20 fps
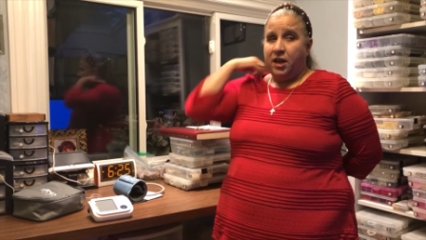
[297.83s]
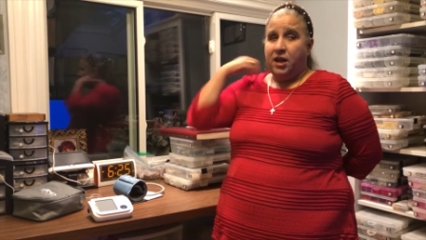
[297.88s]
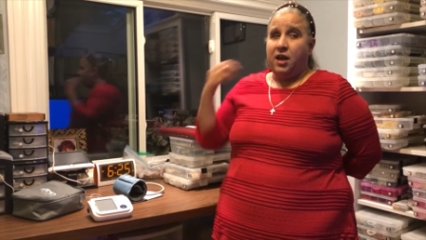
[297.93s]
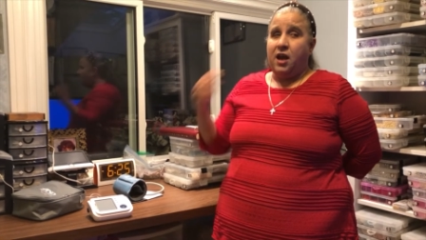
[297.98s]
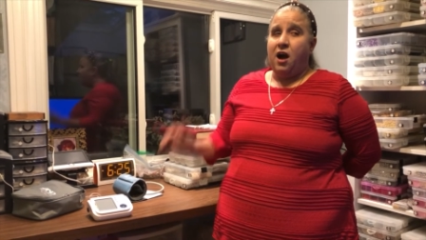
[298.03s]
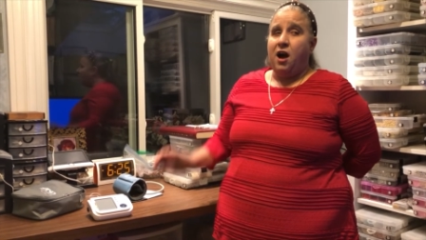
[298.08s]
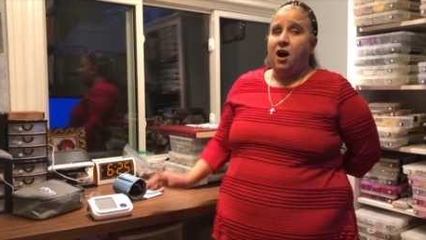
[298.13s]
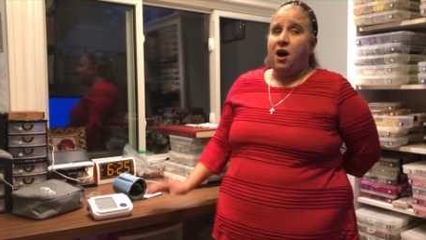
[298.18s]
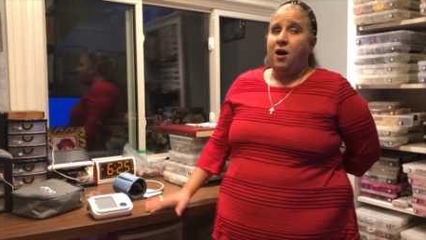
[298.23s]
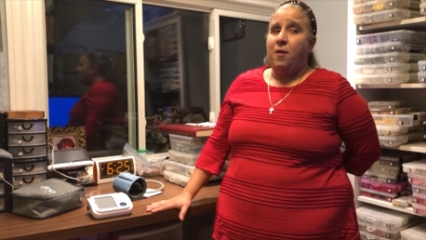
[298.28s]

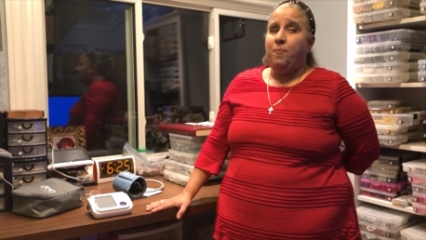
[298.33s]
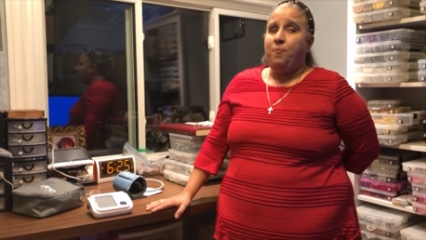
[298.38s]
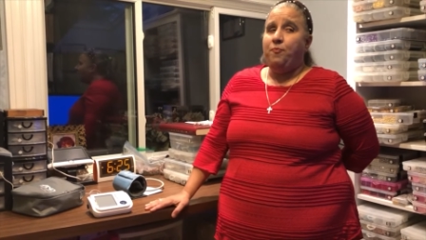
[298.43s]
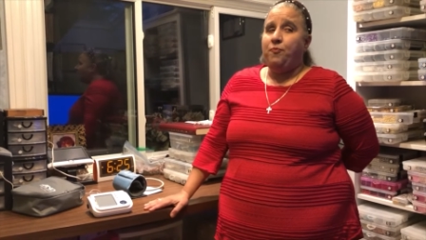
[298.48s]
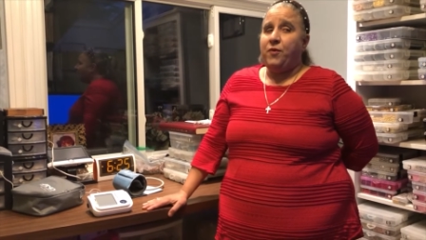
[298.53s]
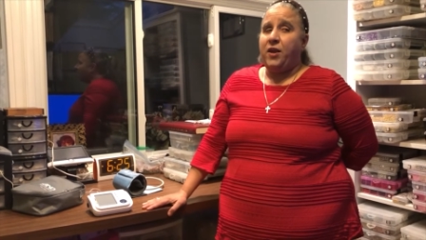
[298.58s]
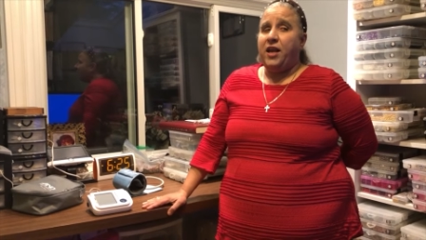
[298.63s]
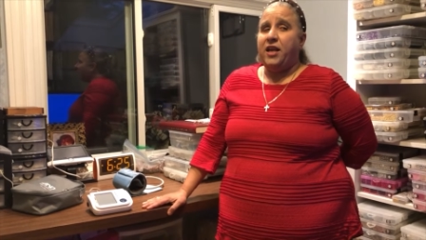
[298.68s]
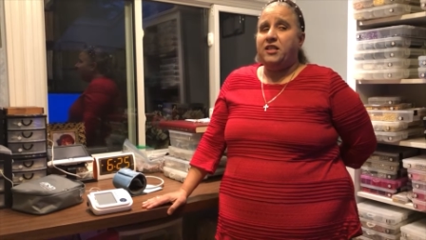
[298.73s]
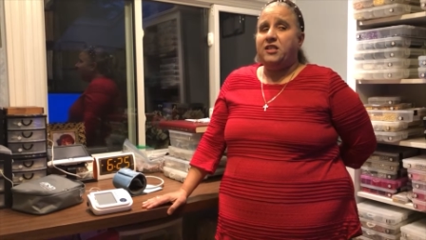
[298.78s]

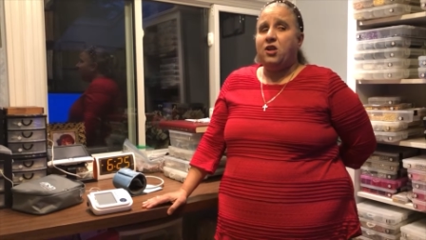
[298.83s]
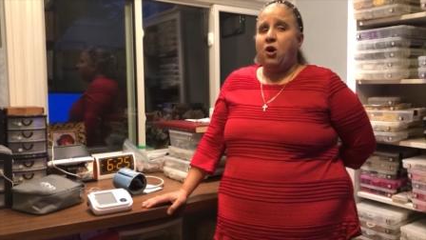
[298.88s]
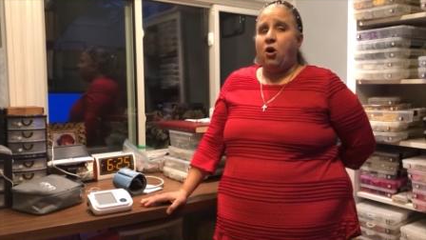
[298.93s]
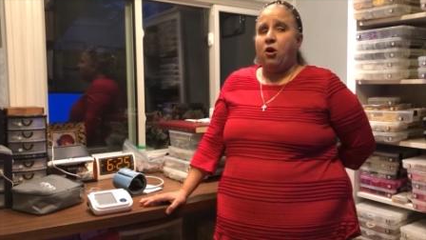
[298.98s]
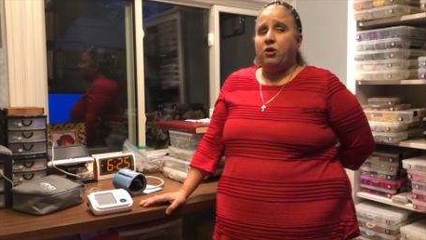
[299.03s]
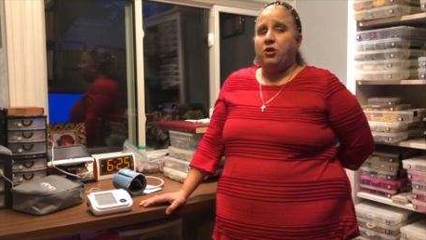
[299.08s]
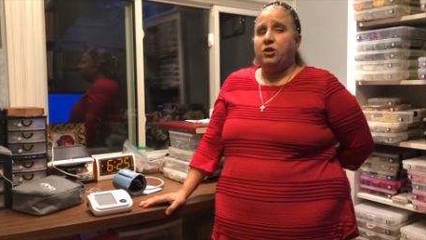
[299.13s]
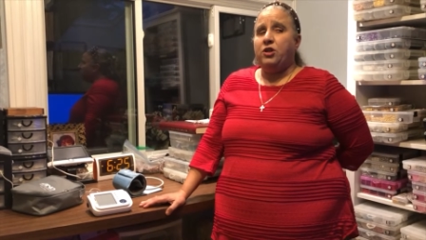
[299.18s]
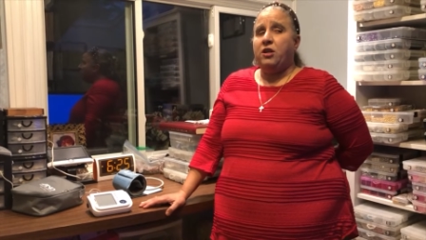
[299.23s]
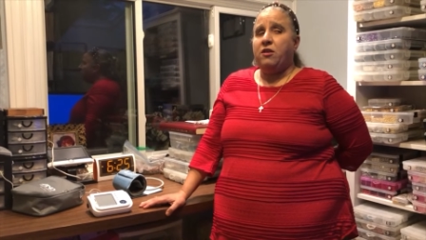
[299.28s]
It's
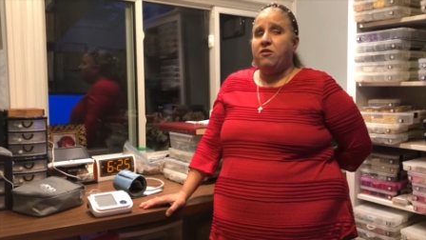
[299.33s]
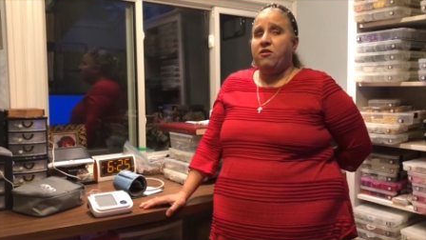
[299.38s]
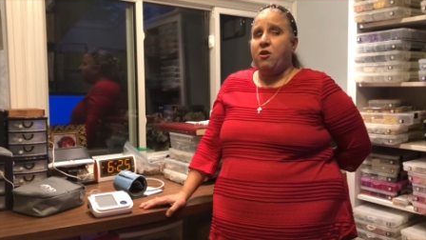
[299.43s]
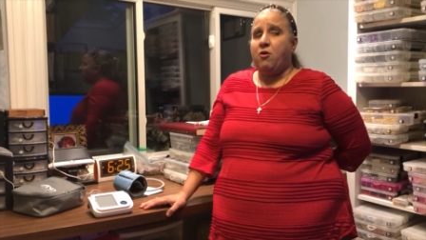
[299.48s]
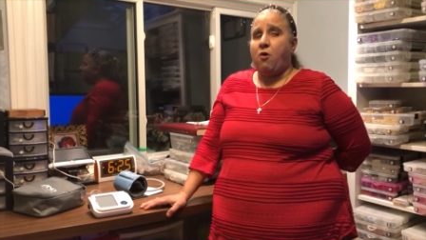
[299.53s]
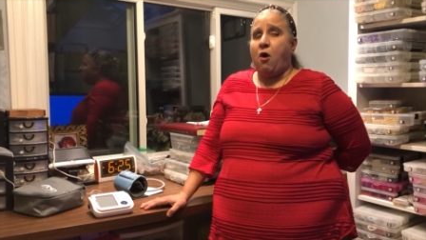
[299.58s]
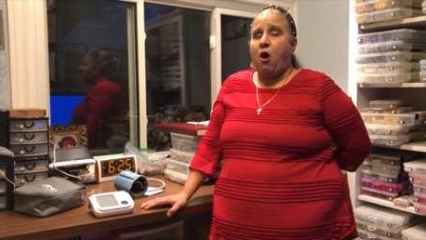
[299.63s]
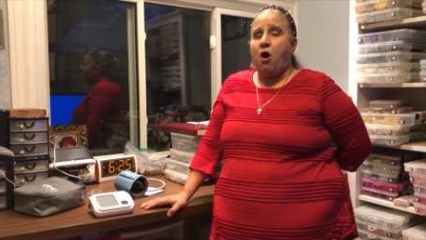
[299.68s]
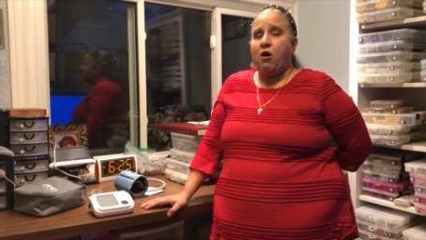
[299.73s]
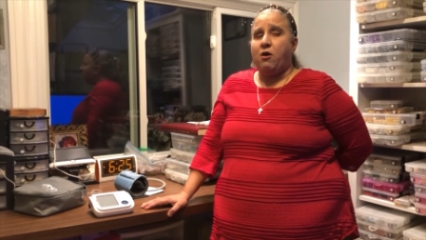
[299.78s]
hard.
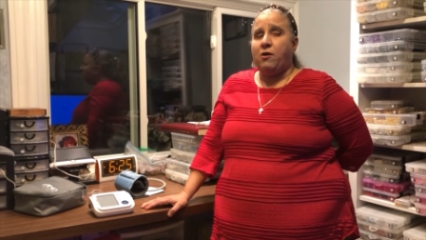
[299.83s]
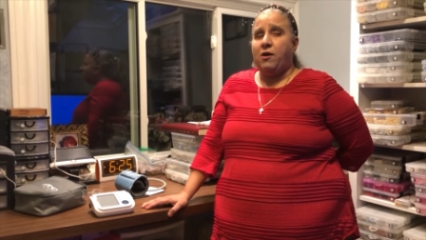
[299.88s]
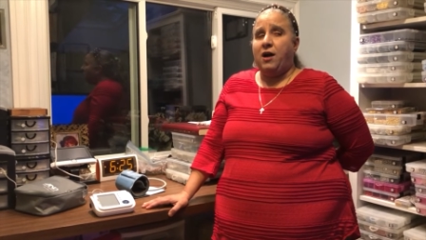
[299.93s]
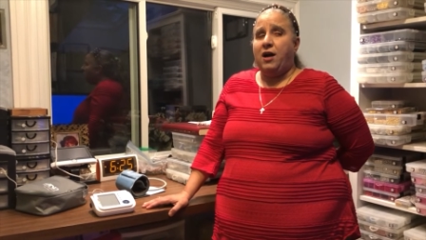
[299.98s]
There are